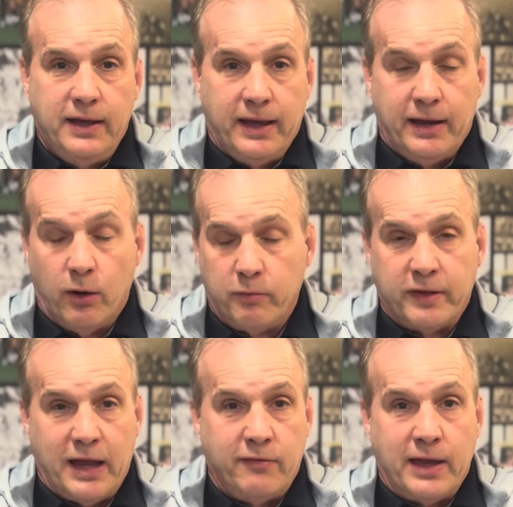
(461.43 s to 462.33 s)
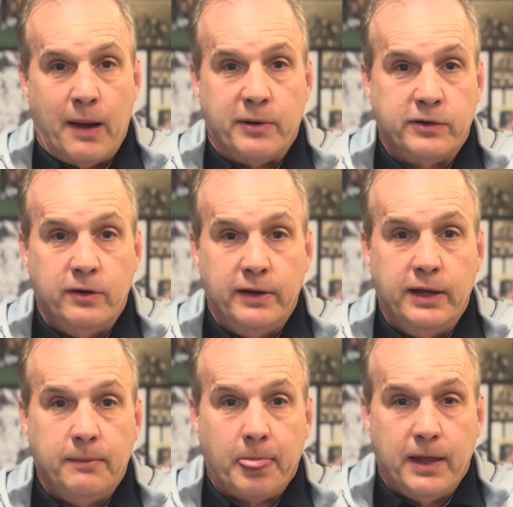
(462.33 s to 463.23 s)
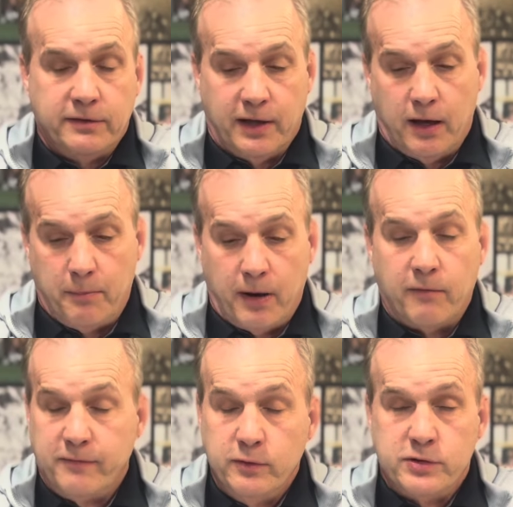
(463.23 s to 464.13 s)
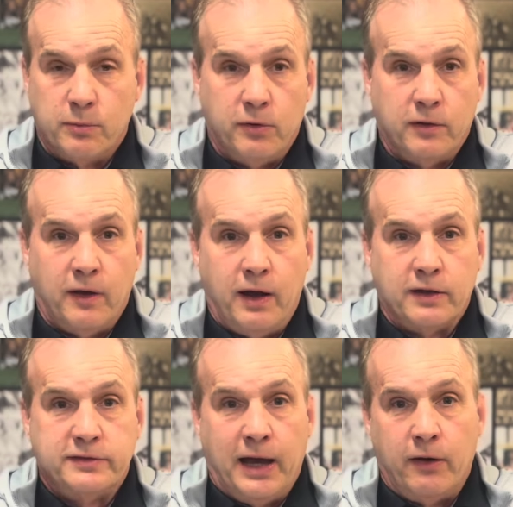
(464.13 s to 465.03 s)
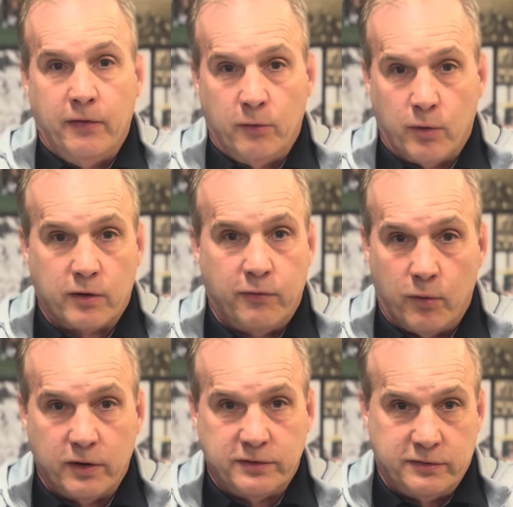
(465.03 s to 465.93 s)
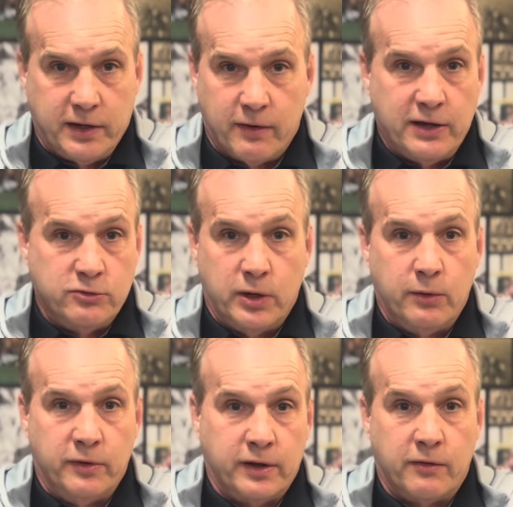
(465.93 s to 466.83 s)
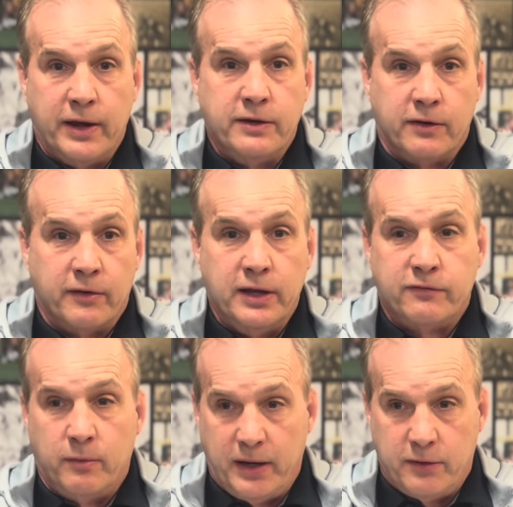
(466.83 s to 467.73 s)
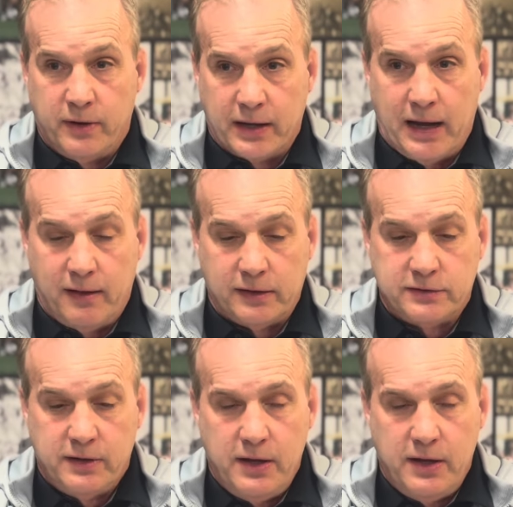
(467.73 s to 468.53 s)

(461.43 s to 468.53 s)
and hopefully have the opportunity to help our future Bulldogs out in the workforce as they graduate with a great degree from Adrian College.